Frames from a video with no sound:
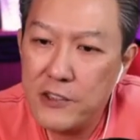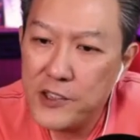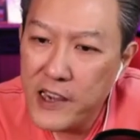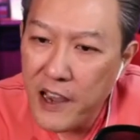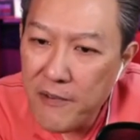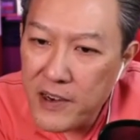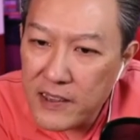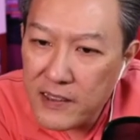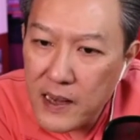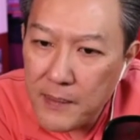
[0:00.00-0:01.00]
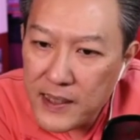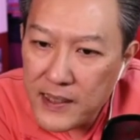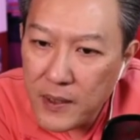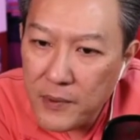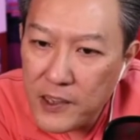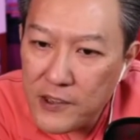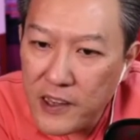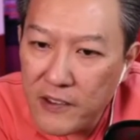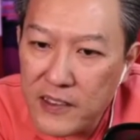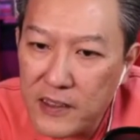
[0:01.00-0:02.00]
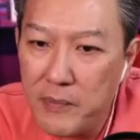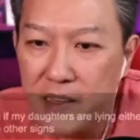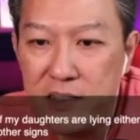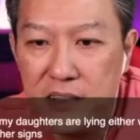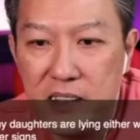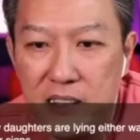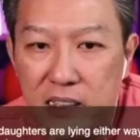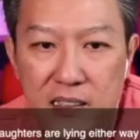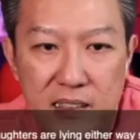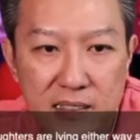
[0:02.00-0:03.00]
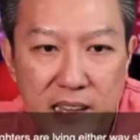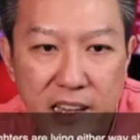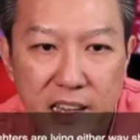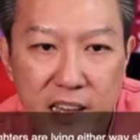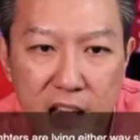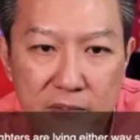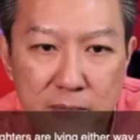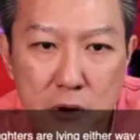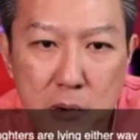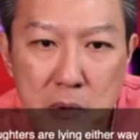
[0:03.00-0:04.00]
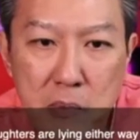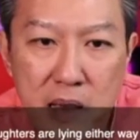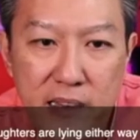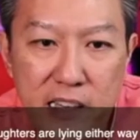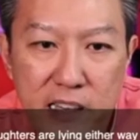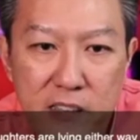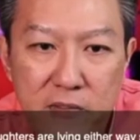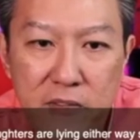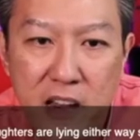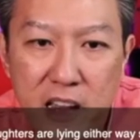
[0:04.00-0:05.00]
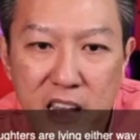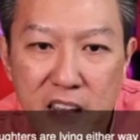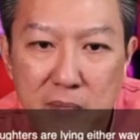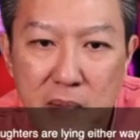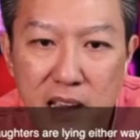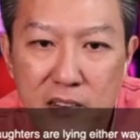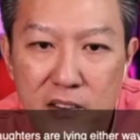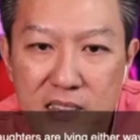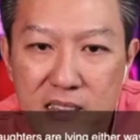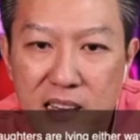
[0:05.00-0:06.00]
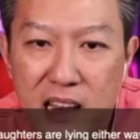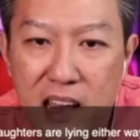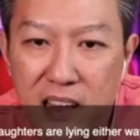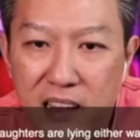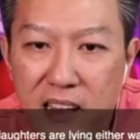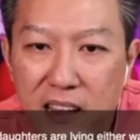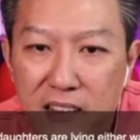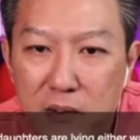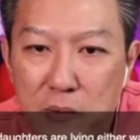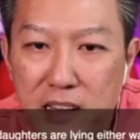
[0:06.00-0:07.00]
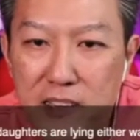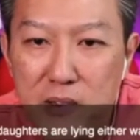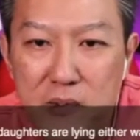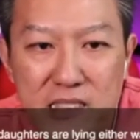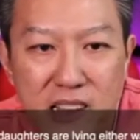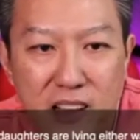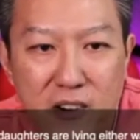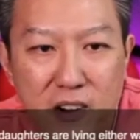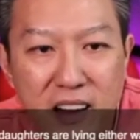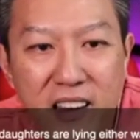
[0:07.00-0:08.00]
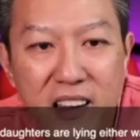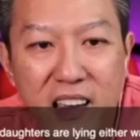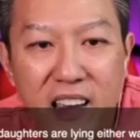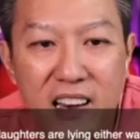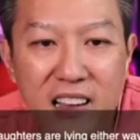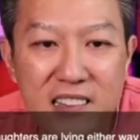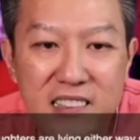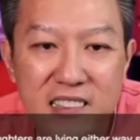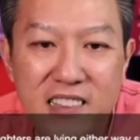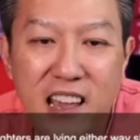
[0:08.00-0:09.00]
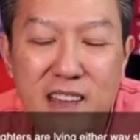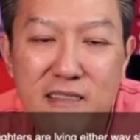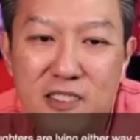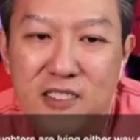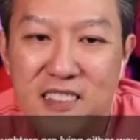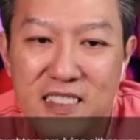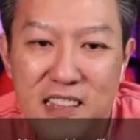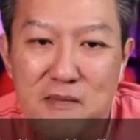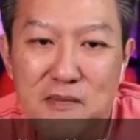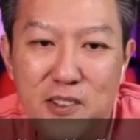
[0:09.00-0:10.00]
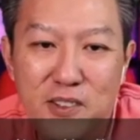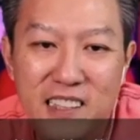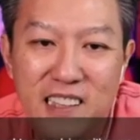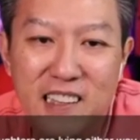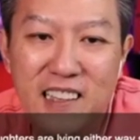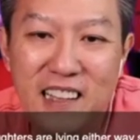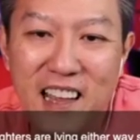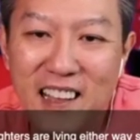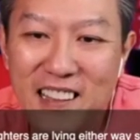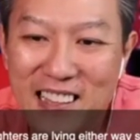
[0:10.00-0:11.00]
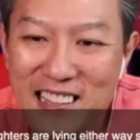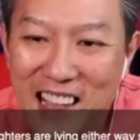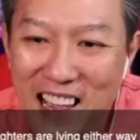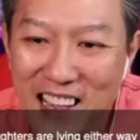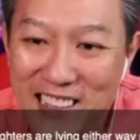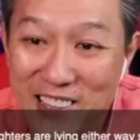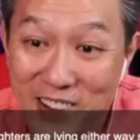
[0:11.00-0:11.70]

Sharon's, let me see what Sharon's mentioned, saying here. I have problem identifying if my daughter's lying. Either way, she will start crying, and I just can't seem to see the other signs.